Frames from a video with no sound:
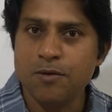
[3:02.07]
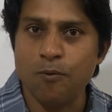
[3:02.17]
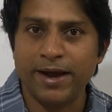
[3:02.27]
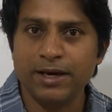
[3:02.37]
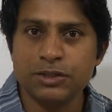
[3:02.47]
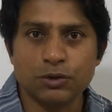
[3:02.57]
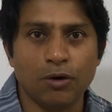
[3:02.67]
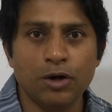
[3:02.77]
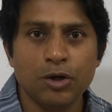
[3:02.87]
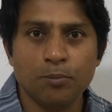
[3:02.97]
virus,
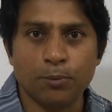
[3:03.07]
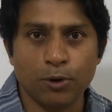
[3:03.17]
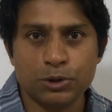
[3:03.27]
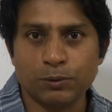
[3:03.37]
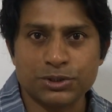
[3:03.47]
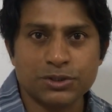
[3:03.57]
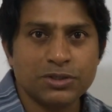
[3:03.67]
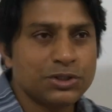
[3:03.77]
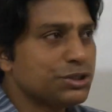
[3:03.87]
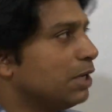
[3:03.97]
or protozoans.
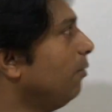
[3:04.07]
Some